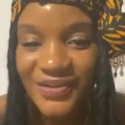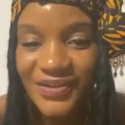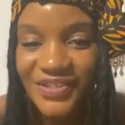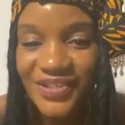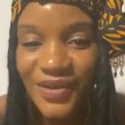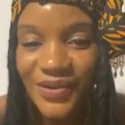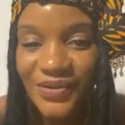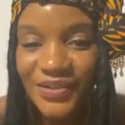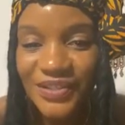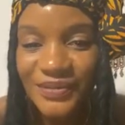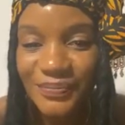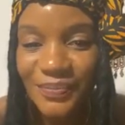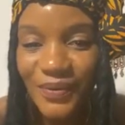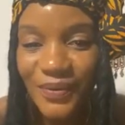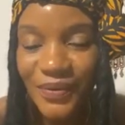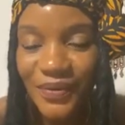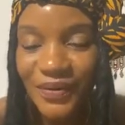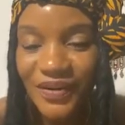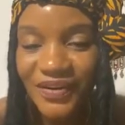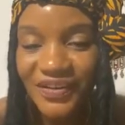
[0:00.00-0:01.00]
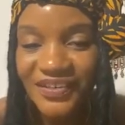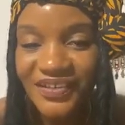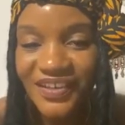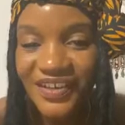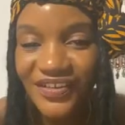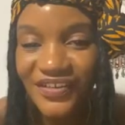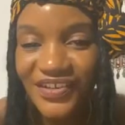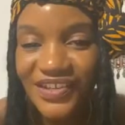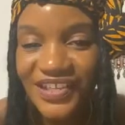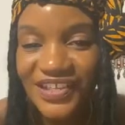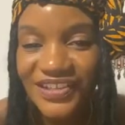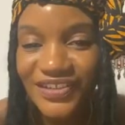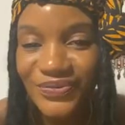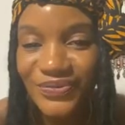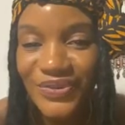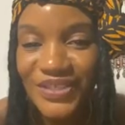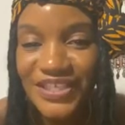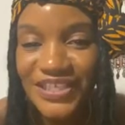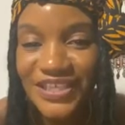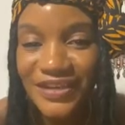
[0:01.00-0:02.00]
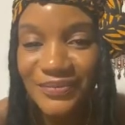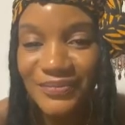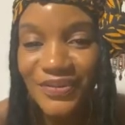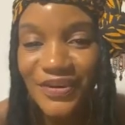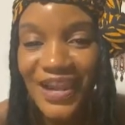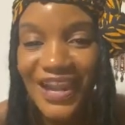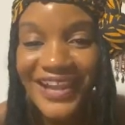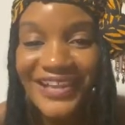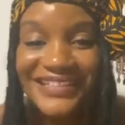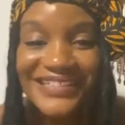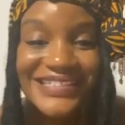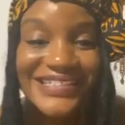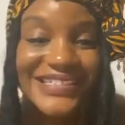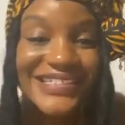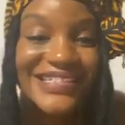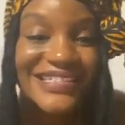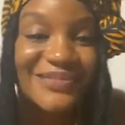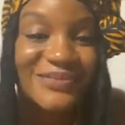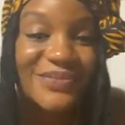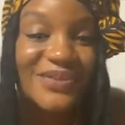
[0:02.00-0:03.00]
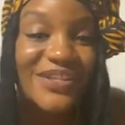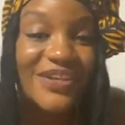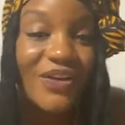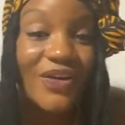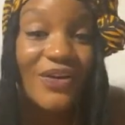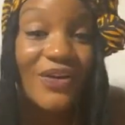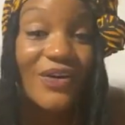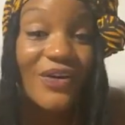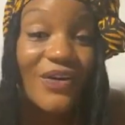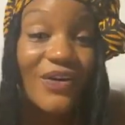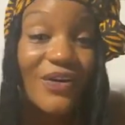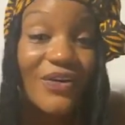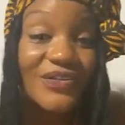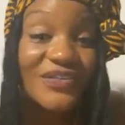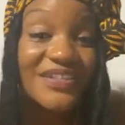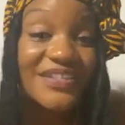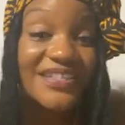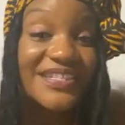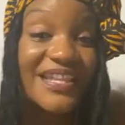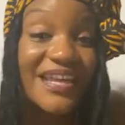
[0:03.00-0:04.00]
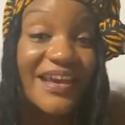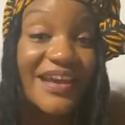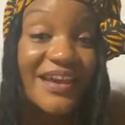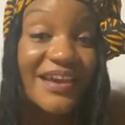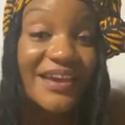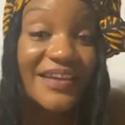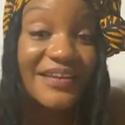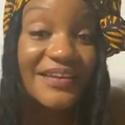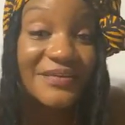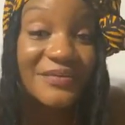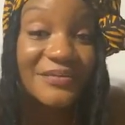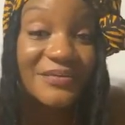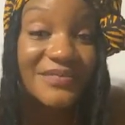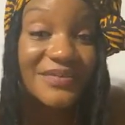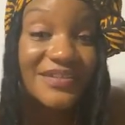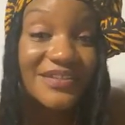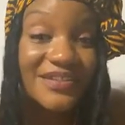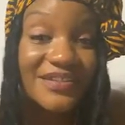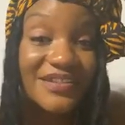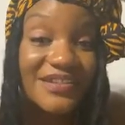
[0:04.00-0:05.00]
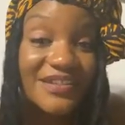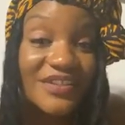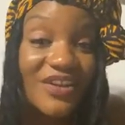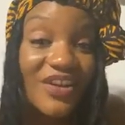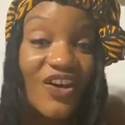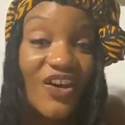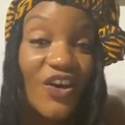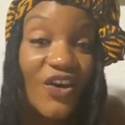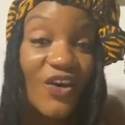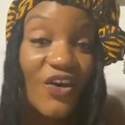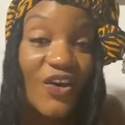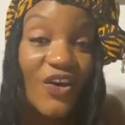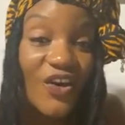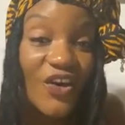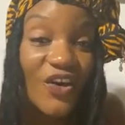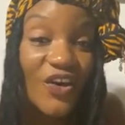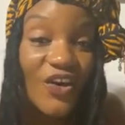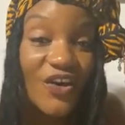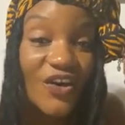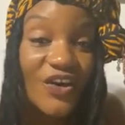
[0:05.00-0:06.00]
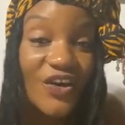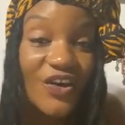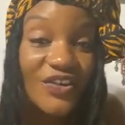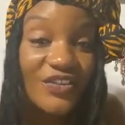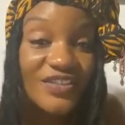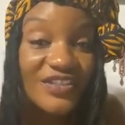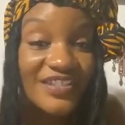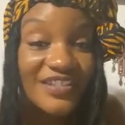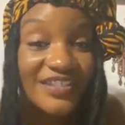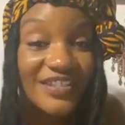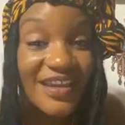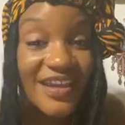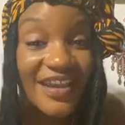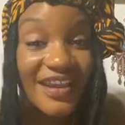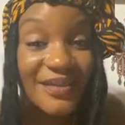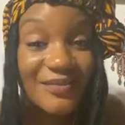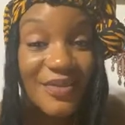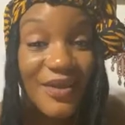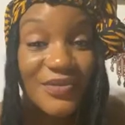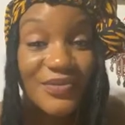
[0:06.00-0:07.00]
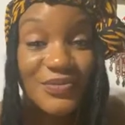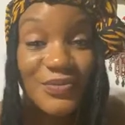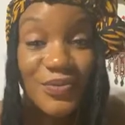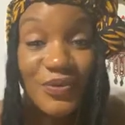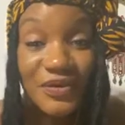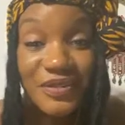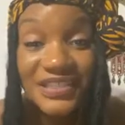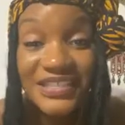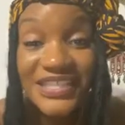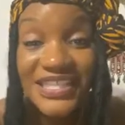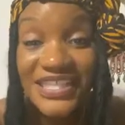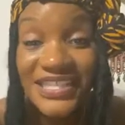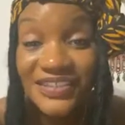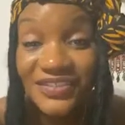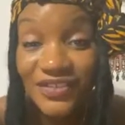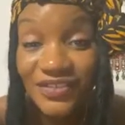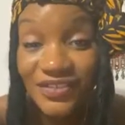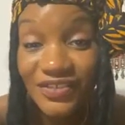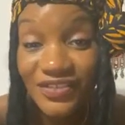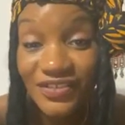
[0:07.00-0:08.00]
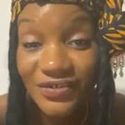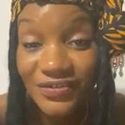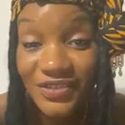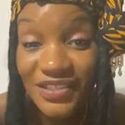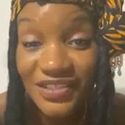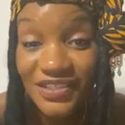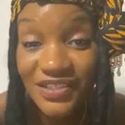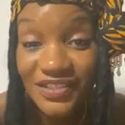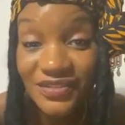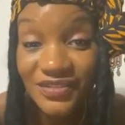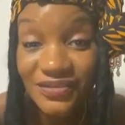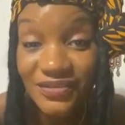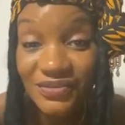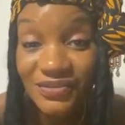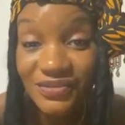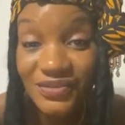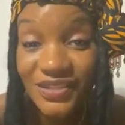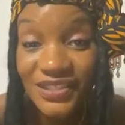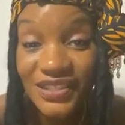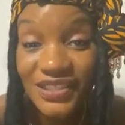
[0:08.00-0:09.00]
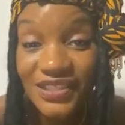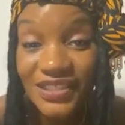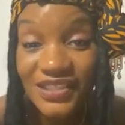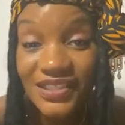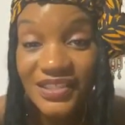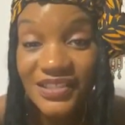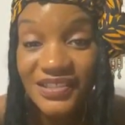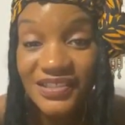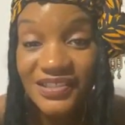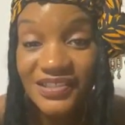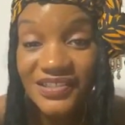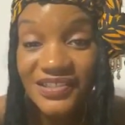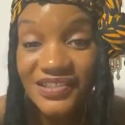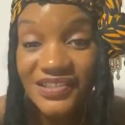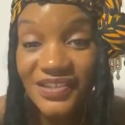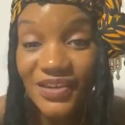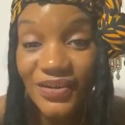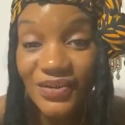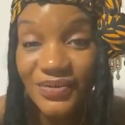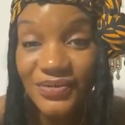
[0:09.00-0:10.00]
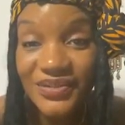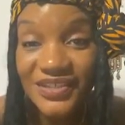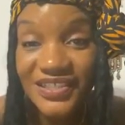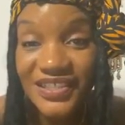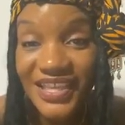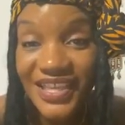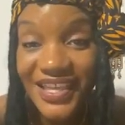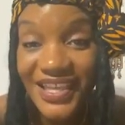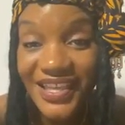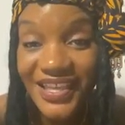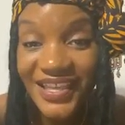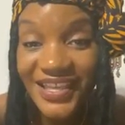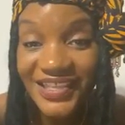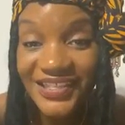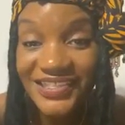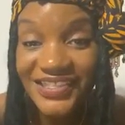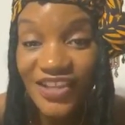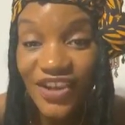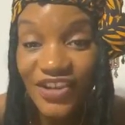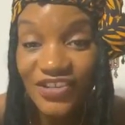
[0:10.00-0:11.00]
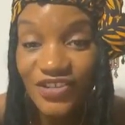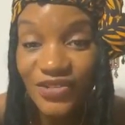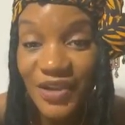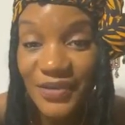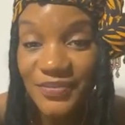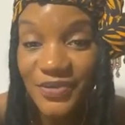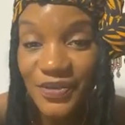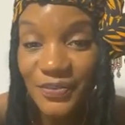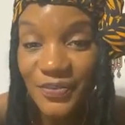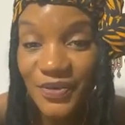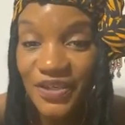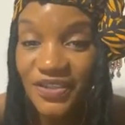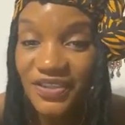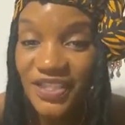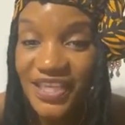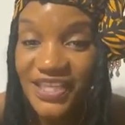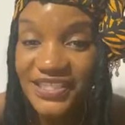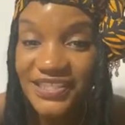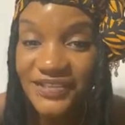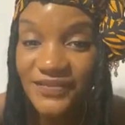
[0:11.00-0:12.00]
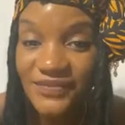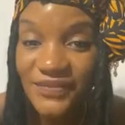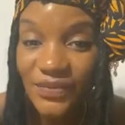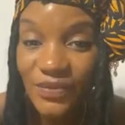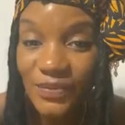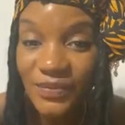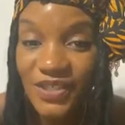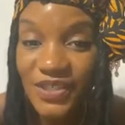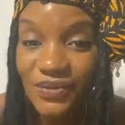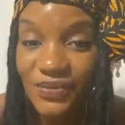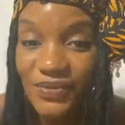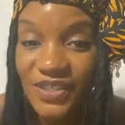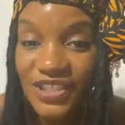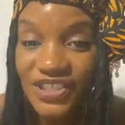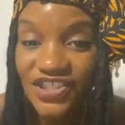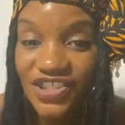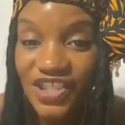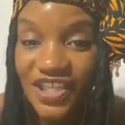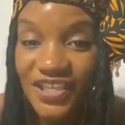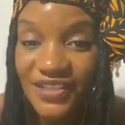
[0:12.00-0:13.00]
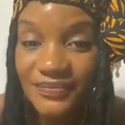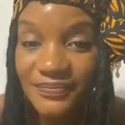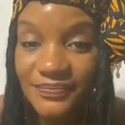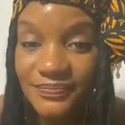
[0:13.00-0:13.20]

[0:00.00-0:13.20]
totally born on a 3 number. I see 3 all the time. All the time. I was born in 1033 too. So yes, y'all drop your birthdays if you want me to read you.